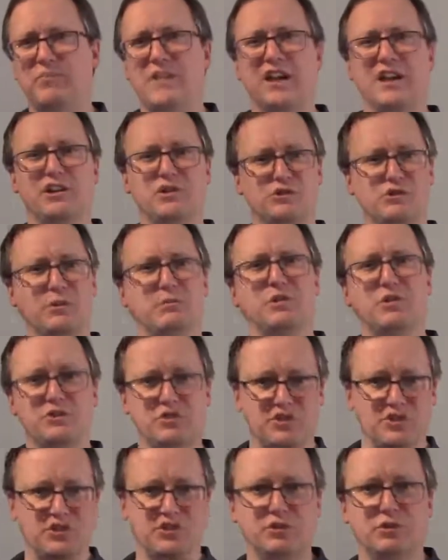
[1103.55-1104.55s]
that
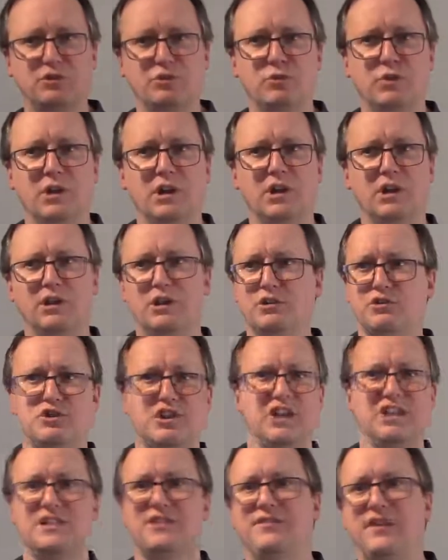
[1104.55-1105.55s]
contributes to your
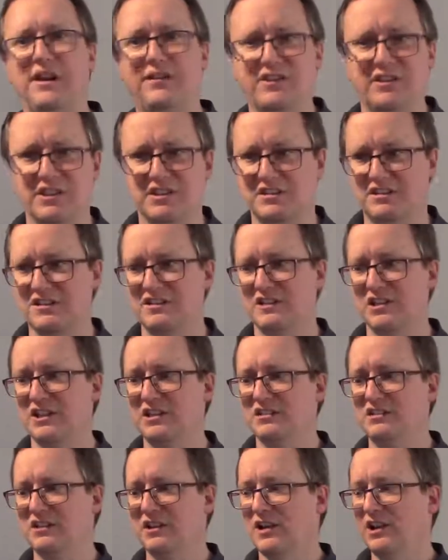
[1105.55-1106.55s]
chance of having this
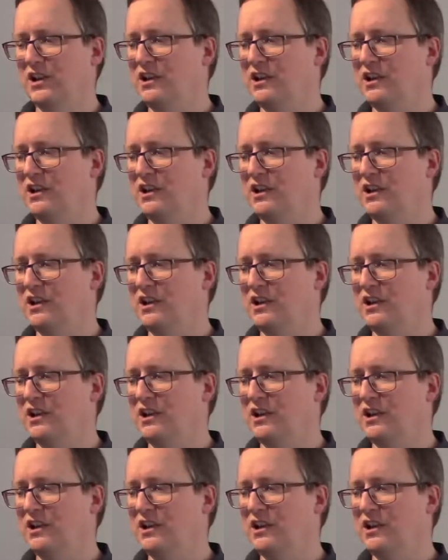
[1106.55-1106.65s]
disease.